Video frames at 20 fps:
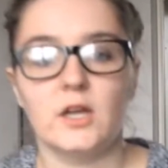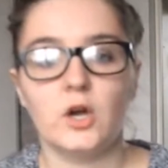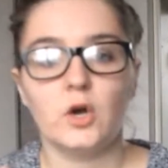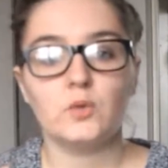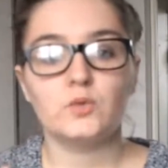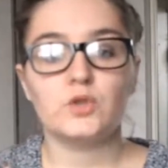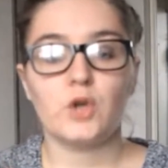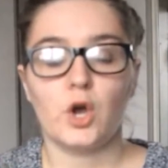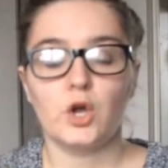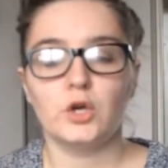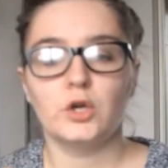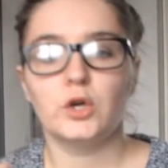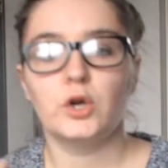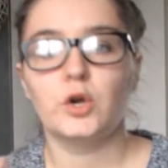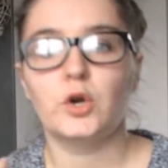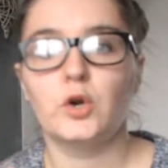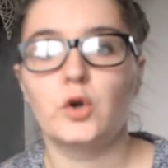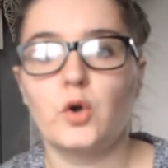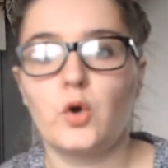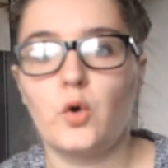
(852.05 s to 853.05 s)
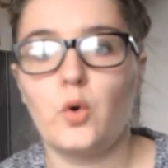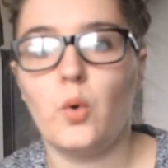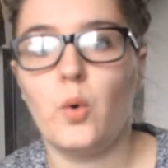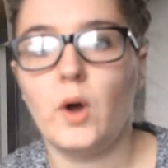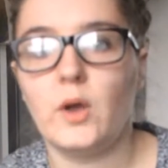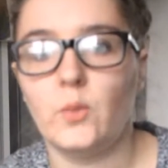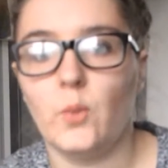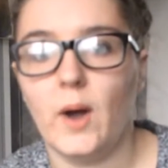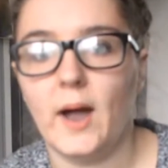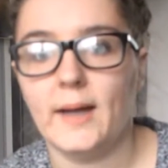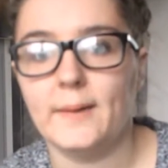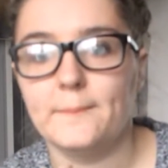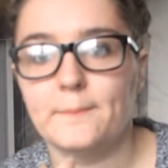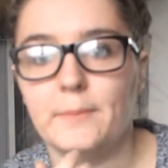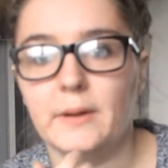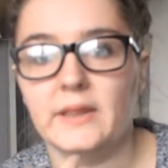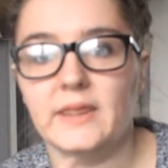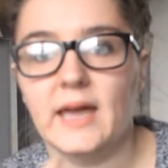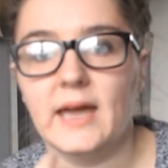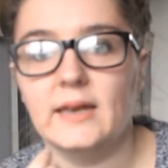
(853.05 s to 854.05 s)
goes on quite wet,
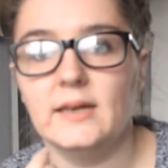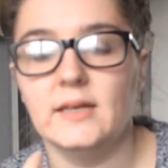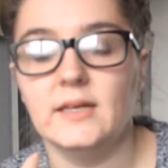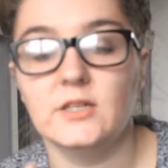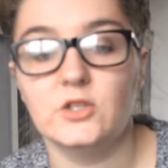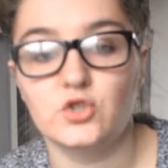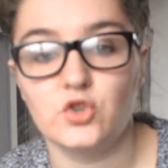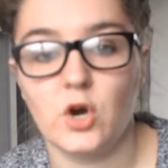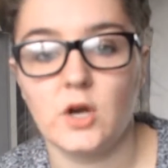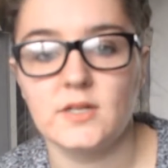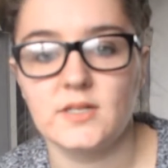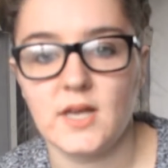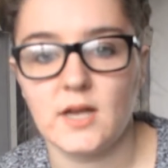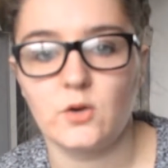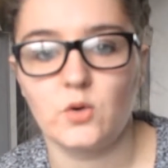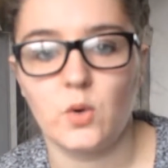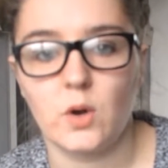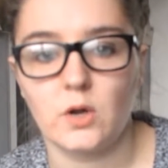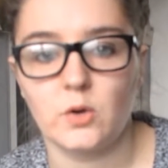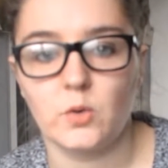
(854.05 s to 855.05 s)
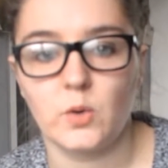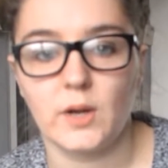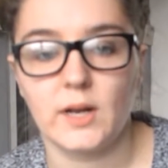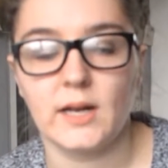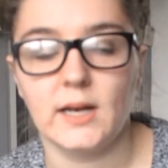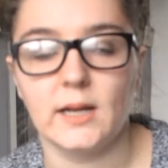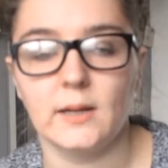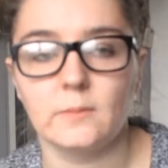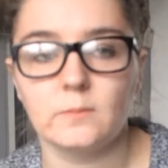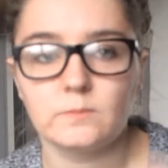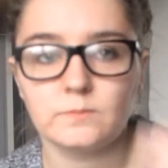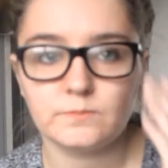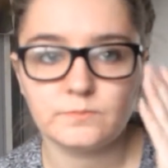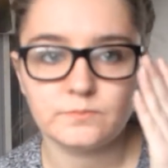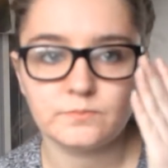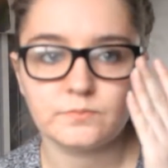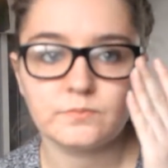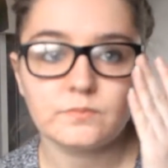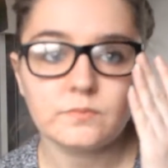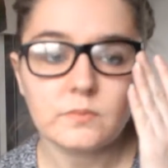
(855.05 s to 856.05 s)
but then it dries out quite quickly,
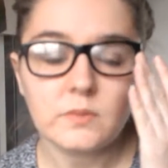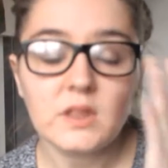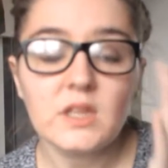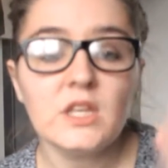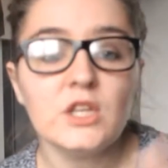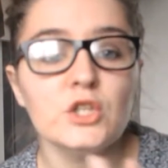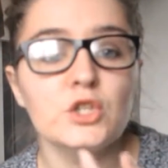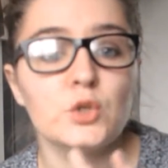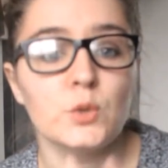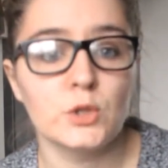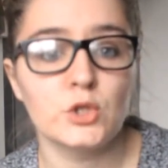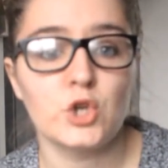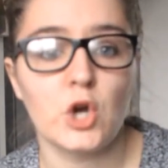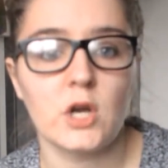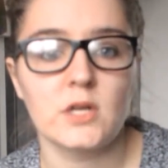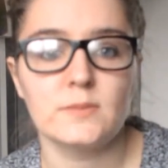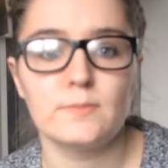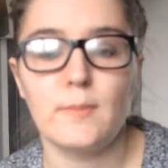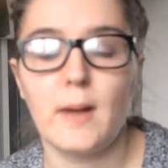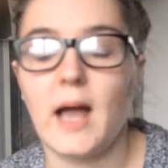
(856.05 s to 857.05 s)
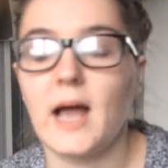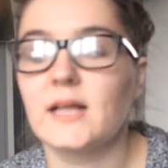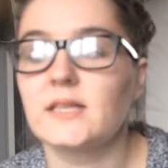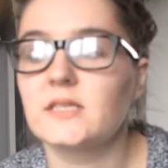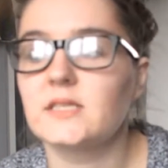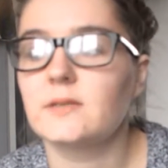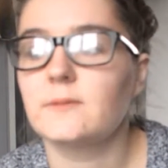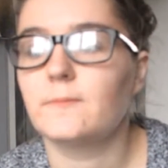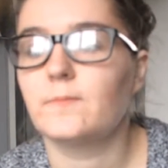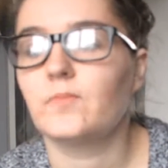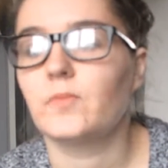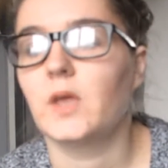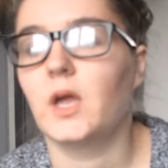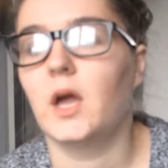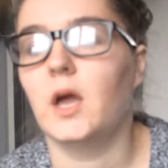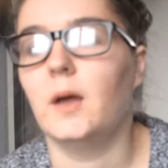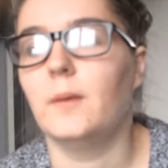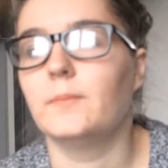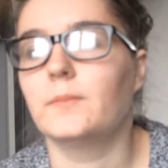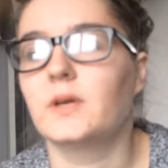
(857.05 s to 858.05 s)
so it dries matte.
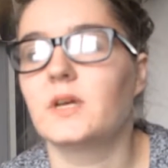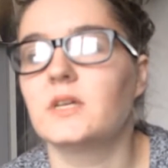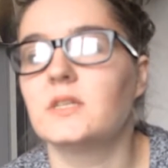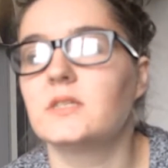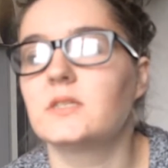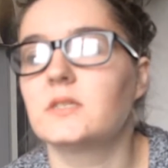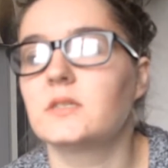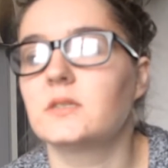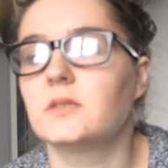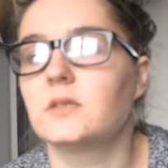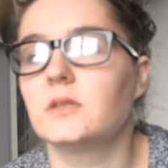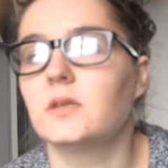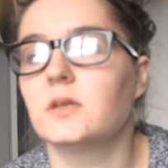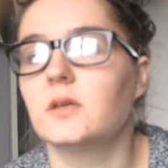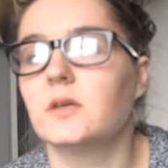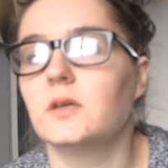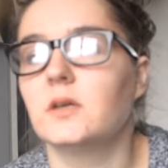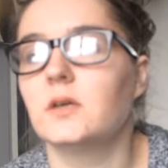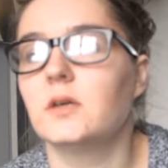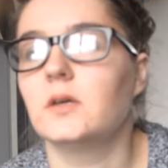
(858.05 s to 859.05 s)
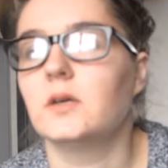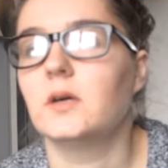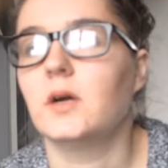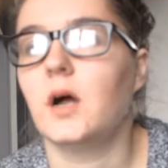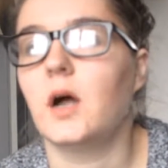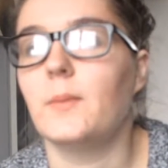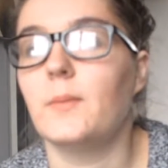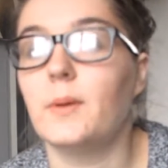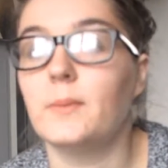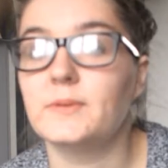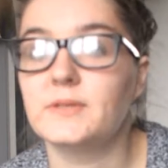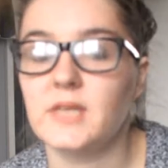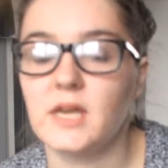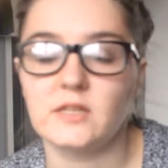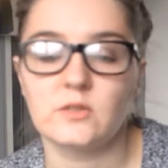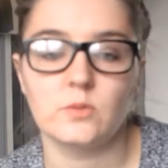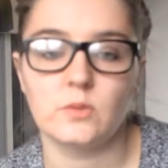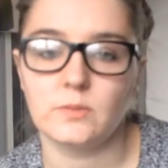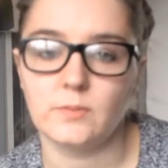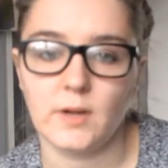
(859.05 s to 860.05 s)
Because I'm
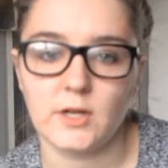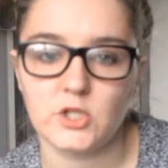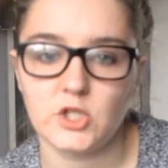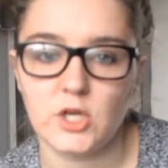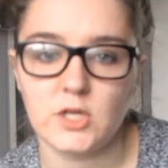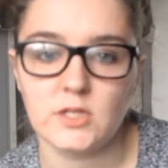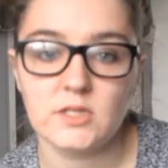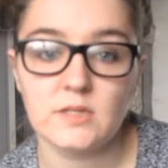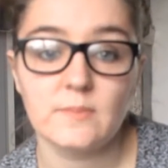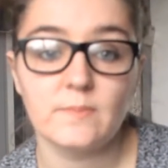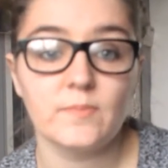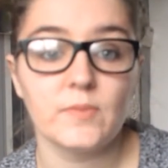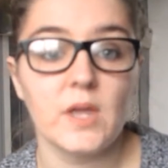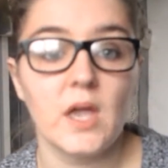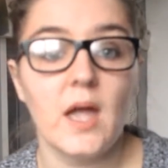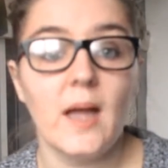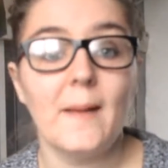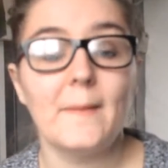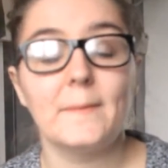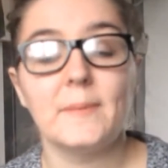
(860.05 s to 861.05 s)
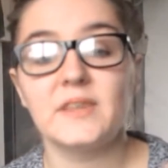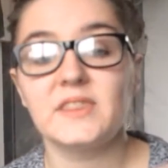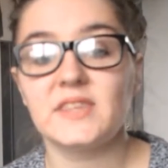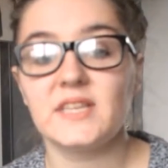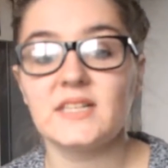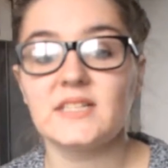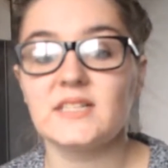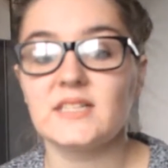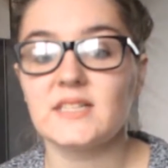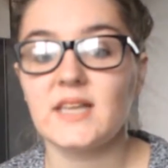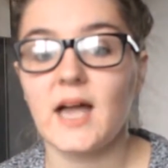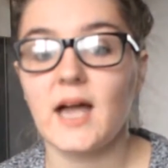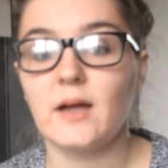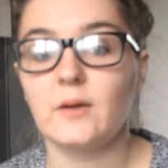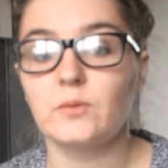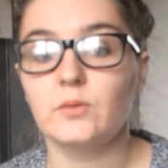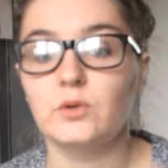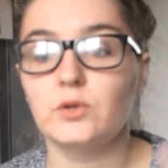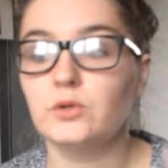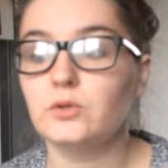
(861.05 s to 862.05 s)
obsessed with matte shades. But this is
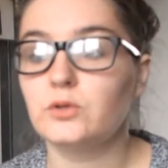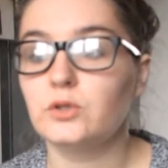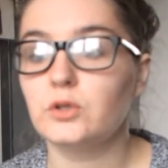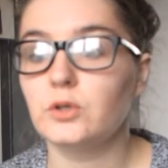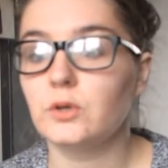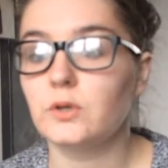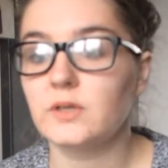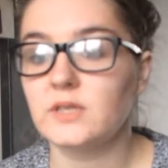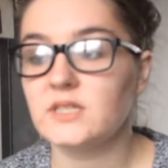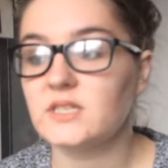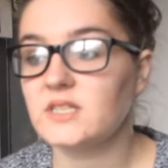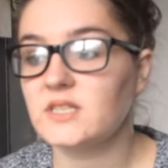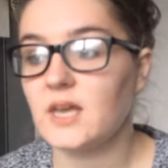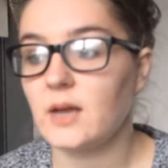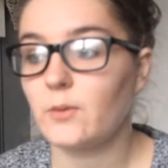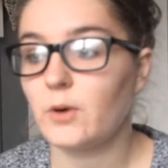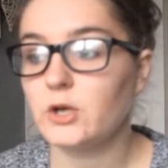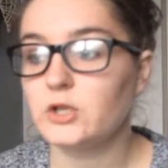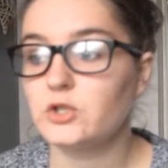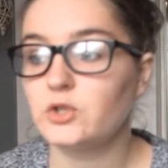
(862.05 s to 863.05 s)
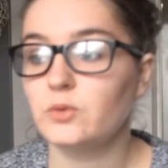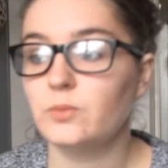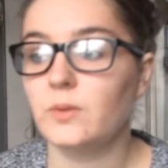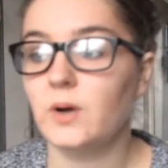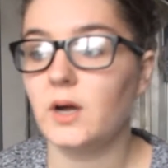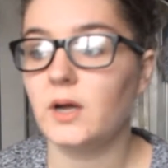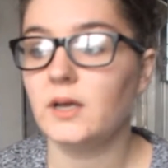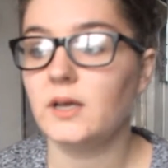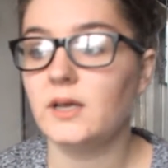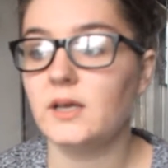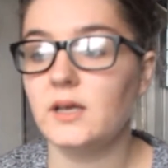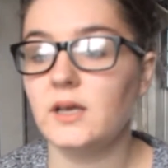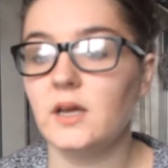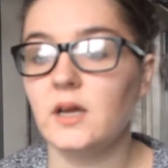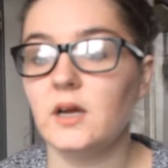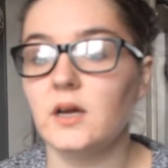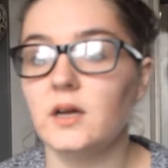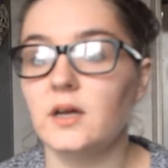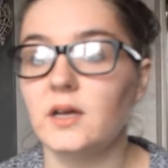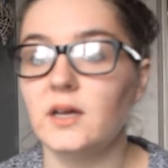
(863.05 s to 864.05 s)
how you do. This is how I do my
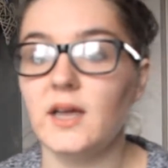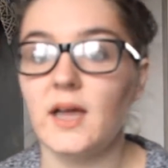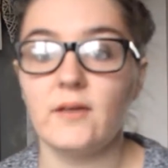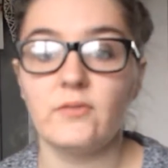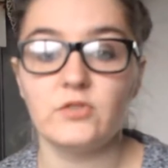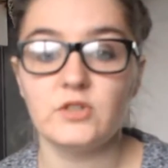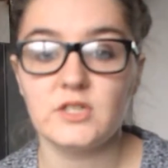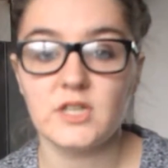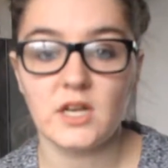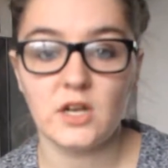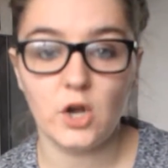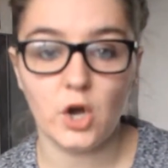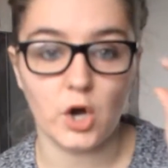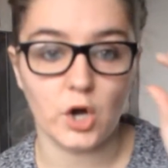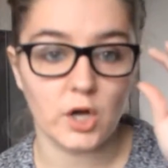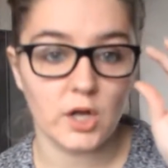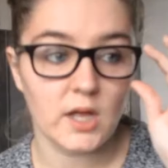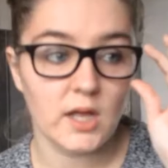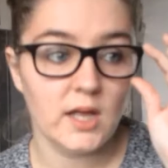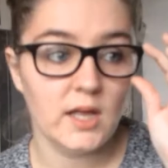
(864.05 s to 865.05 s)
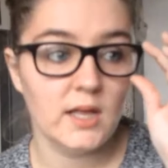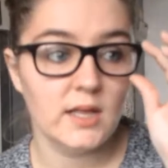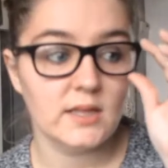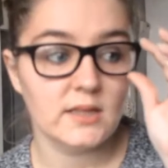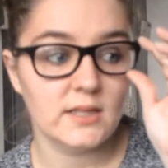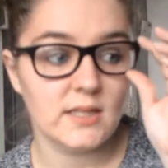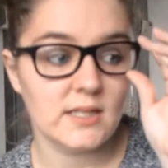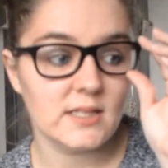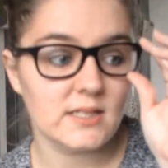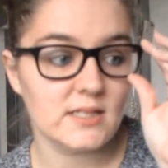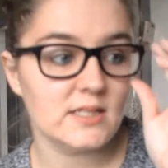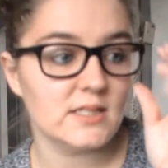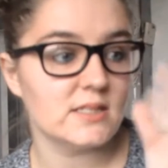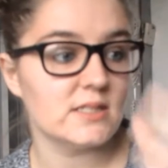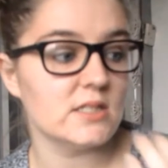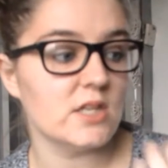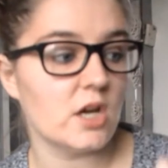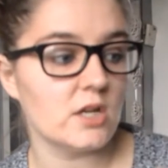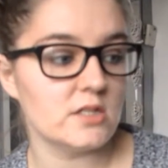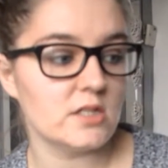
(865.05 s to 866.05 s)
everyday look. This is
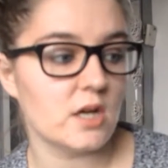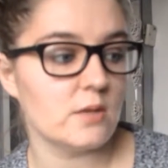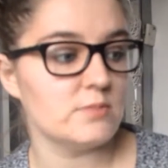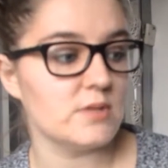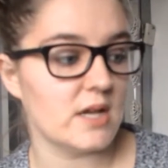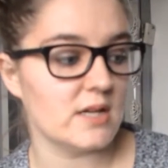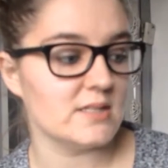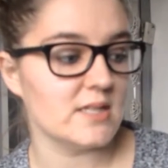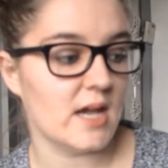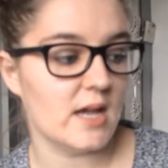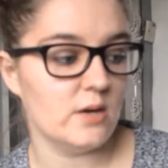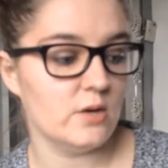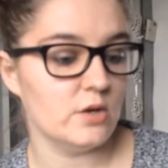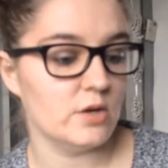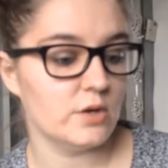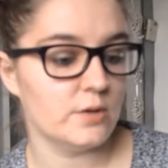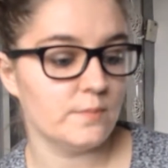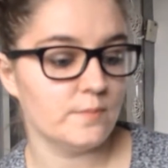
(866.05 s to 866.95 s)
9 times out of 10